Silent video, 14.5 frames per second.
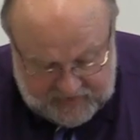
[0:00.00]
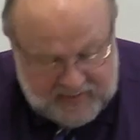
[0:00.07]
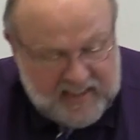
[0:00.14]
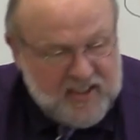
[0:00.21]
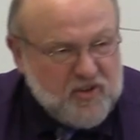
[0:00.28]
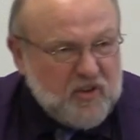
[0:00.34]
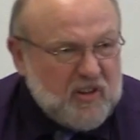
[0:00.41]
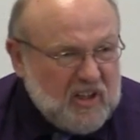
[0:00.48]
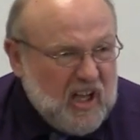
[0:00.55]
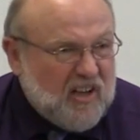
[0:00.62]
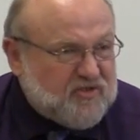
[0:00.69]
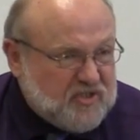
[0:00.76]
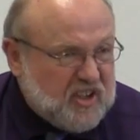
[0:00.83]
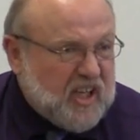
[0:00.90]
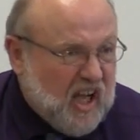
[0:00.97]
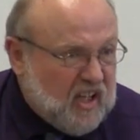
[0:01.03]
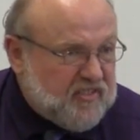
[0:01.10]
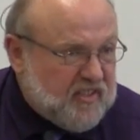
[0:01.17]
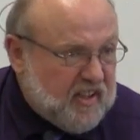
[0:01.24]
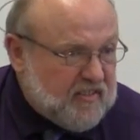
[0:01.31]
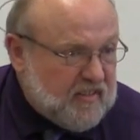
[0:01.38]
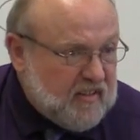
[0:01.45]
The teacher loves the
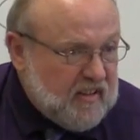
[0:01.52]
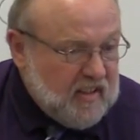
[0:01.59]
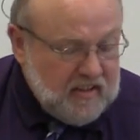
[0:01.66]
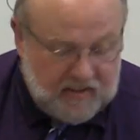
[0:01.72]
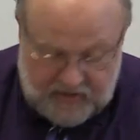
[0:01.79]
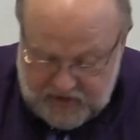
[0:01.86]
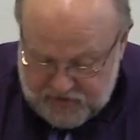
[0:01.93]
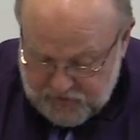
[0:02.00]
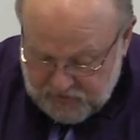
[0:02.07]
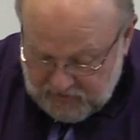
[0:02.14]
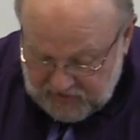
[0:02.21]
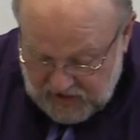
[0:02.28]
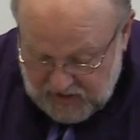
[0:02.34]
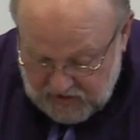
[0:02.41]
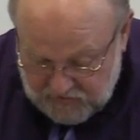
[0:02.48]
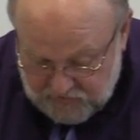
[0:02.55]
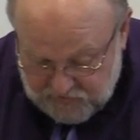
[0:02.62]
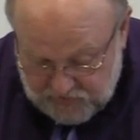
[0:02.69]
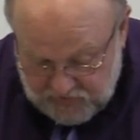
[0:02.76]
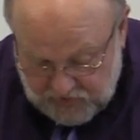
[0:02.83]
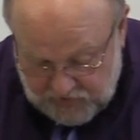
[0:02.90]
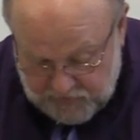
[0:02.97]
content. The teacher loves
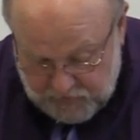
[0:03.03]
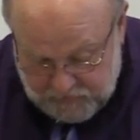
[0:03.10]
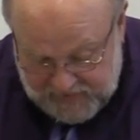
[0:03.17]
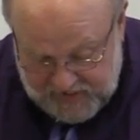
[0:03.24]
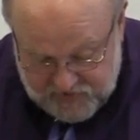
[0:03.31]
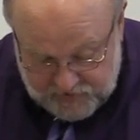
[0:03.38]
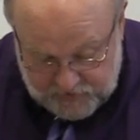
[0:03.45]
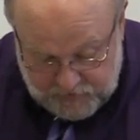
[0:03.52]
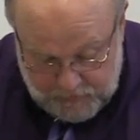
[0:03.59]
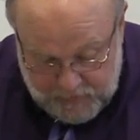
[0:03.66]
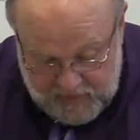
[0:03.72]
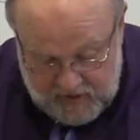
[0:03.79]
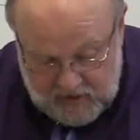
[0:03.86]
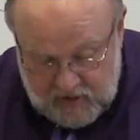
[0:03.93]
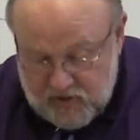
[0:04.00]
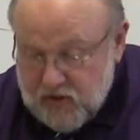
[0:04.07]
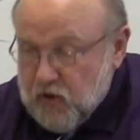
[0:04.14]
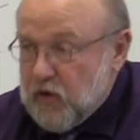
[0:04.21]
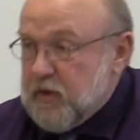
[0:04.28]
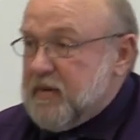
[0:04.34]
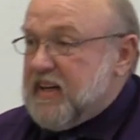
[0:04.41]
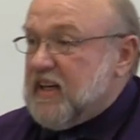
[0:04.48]
the patient.
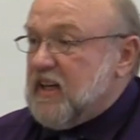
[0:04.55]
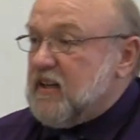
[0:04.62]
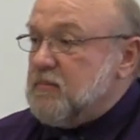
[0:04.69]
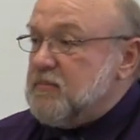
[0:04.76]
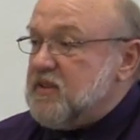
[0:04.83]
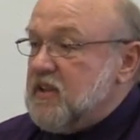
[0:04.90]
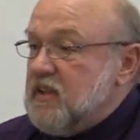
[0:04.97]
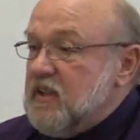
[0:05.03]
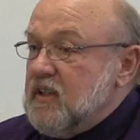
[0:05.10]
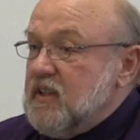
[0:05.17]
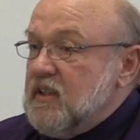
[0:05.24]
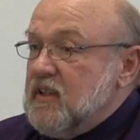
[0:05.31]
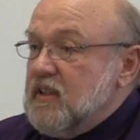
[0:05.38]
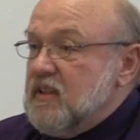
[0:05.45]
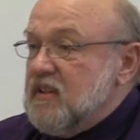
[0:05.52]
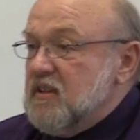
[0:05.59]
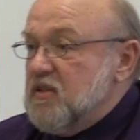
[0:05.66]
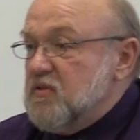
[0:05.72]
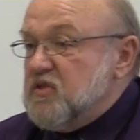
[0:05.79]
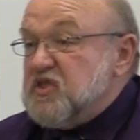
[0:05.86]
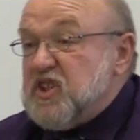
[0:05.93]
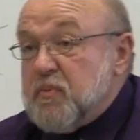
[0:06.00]
So it becomes
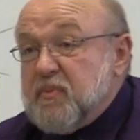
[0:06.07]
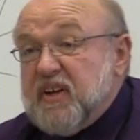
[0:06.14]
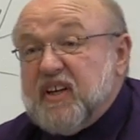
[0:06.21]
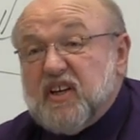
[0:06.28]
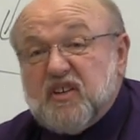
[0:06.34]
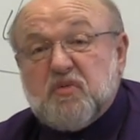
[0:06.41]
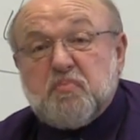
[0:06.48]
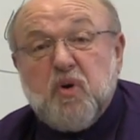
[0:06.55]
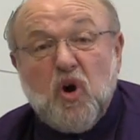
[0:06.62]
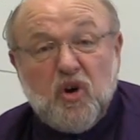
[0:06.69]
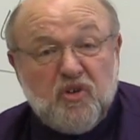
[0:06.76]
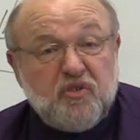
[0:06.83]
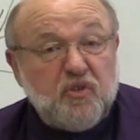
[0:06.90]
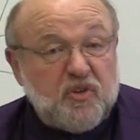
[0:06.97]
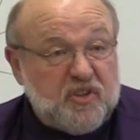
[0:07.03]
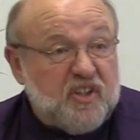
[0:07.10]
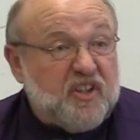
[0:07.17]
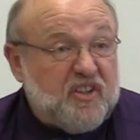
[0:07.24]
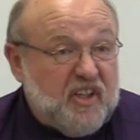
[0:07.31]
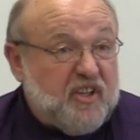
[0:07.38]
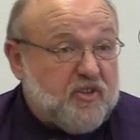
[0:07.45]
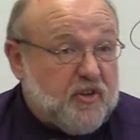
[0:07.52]
something that is personal to the
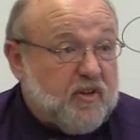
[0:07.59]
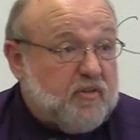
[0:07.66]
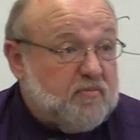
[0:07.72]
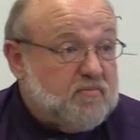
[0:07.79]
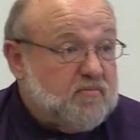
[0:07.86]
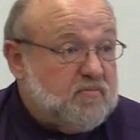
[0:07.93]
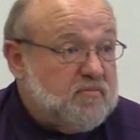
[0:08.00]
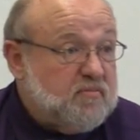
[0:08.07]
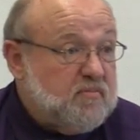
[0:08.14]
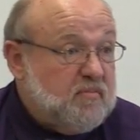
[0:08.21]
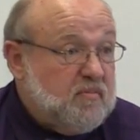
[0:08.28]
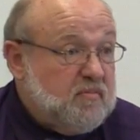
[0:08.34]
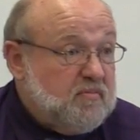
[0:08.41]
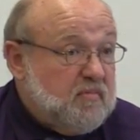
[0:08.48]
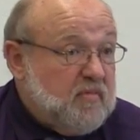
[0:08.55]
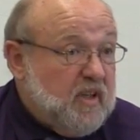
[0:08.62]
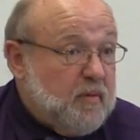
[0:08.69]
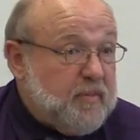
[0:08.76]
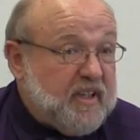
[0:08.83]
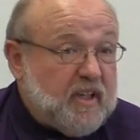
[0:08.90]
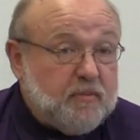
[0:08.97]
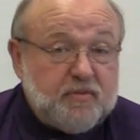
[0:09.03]
teacher. It
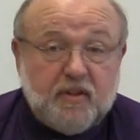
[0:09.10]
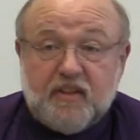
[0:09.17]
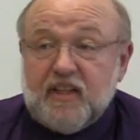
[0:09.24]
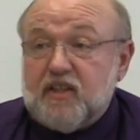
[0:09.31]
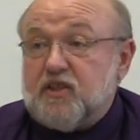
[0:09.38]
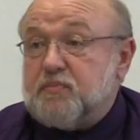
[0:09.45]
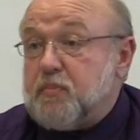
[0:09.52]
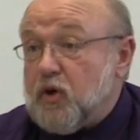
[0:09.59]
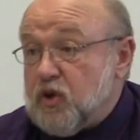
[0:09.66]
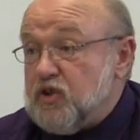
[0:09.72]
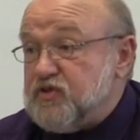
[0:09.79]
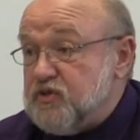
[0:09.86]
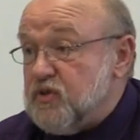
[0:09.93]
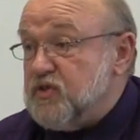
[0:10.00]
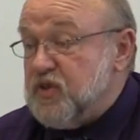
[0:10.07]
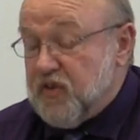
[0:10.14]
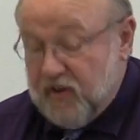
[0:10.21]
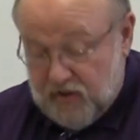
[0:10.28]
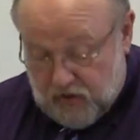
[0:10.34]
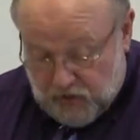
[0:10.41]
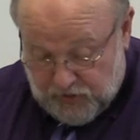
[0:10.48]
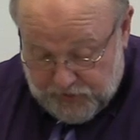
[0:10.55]
becomes something that is personal to the
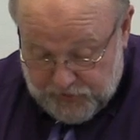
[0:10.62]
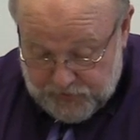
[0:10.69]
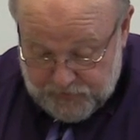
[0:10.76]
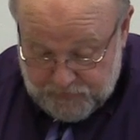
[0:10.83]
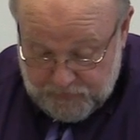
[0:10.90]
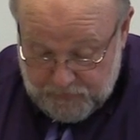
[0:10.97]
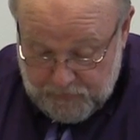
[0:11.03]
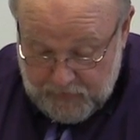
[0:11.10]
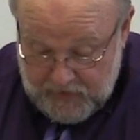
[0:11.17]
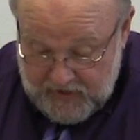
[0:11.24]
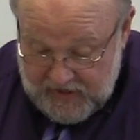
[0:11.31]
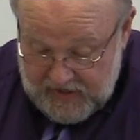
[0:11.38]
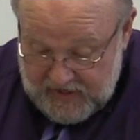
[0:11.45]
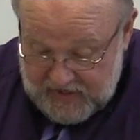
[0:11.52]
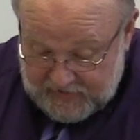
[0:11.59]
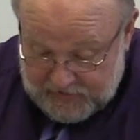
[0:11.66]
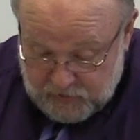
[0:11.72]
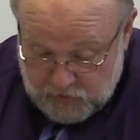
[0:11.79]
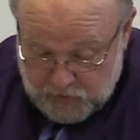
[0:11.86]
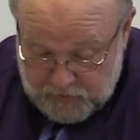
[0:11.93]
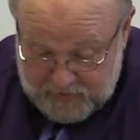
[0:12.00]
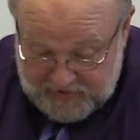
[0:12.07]
learner. And that's
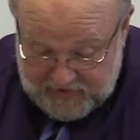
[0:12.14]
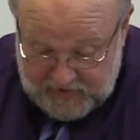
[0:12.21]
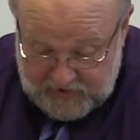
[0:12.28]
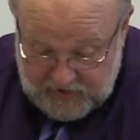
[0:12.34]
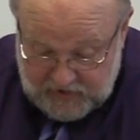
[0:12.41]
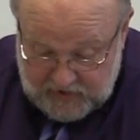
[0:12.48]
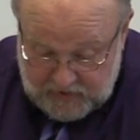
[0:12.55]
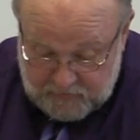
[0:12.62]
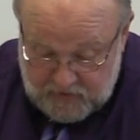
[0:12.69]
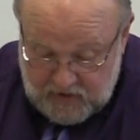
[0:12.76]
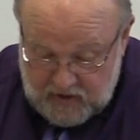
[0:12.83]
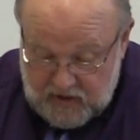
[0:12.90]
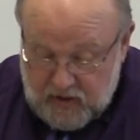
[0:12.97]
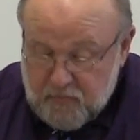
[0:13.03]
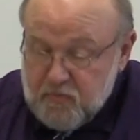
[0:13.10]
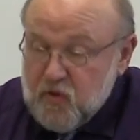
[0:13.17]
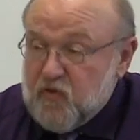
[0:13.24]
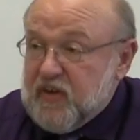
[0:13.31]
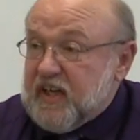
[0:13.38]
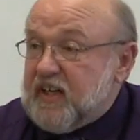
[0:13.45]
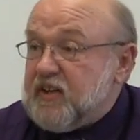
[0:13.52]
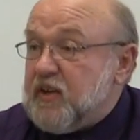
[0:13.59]
where we begin
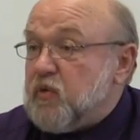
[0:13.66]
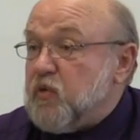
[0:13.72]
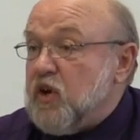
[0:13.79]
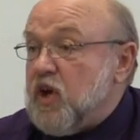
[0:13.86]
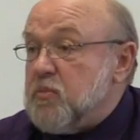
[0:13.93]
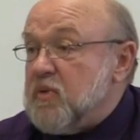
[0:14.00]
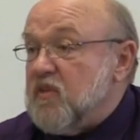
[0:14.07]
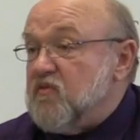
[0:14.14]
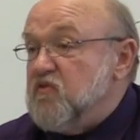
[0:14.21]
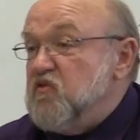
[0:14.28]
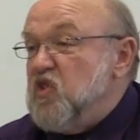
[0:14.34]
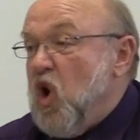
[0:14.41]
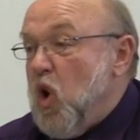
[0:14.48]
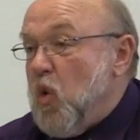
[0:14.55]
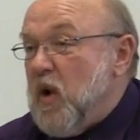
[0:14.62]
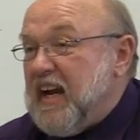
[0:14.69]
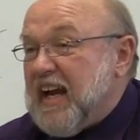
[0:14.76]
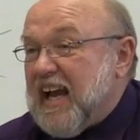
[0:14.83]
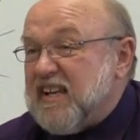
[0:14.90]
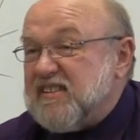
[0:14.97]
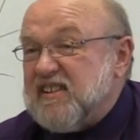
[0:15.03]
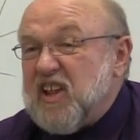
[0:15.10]
moving into the realm of knowing
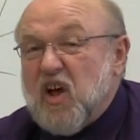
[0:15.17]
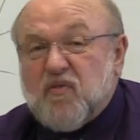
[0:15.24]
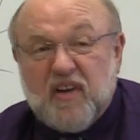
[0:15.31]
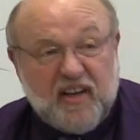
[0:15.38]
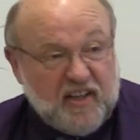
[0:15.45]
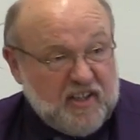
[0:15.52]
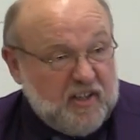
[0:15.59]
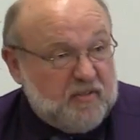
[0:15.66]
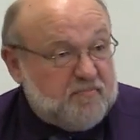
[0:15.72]
as loving.